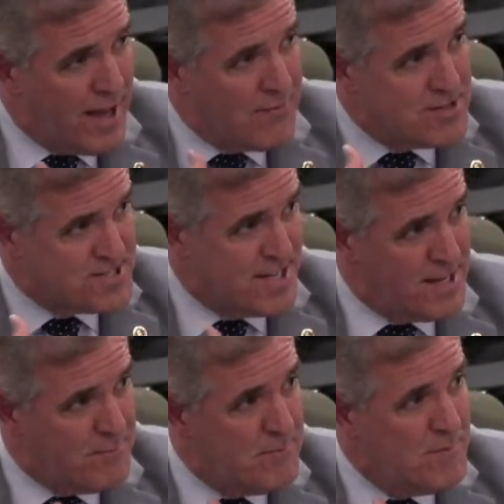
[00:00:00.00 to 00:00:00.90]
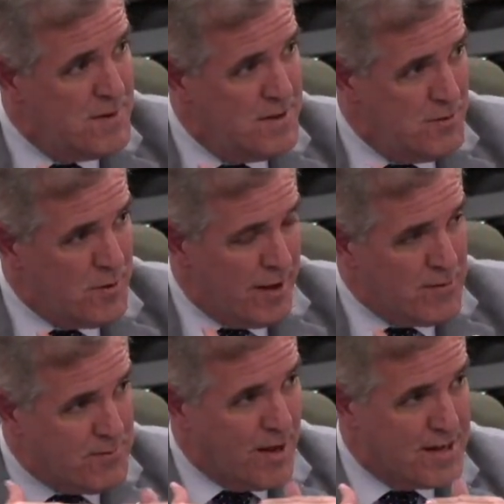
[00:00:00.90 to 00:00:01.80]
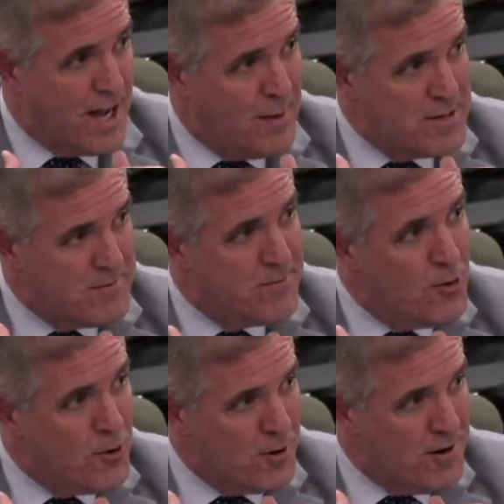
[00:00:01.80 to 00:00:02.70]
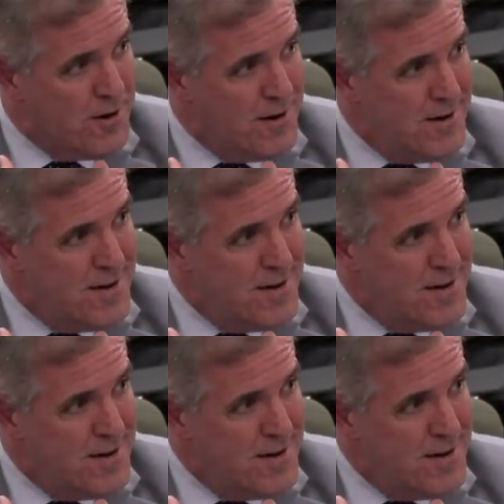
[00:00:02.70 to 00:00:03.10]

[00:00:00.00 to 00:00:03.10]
if we have the same, we have a common floor.